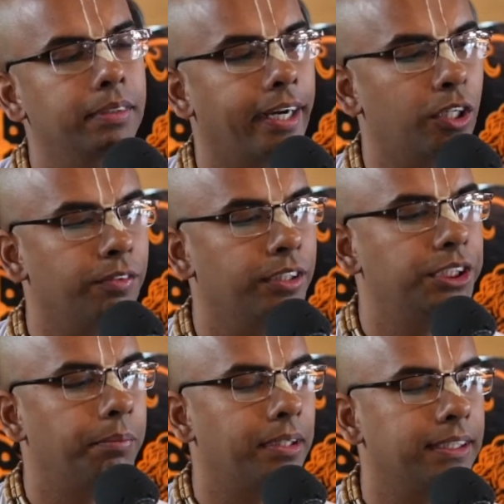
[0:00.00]
Canto 1,
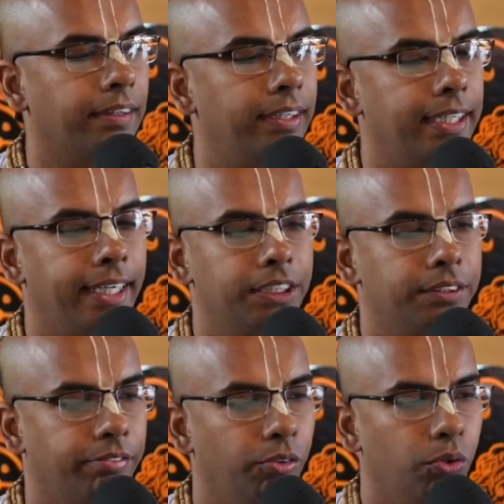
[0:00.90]
Chapter 7, text
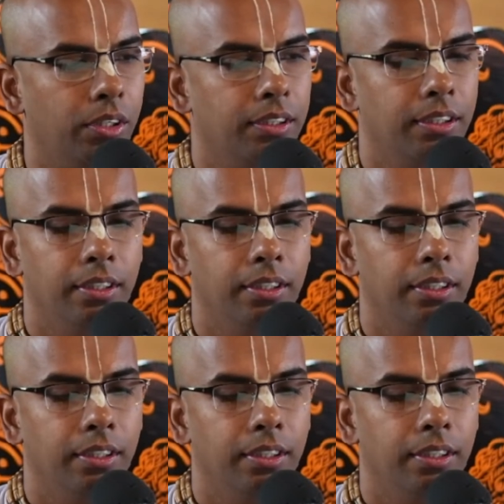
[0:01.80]
4.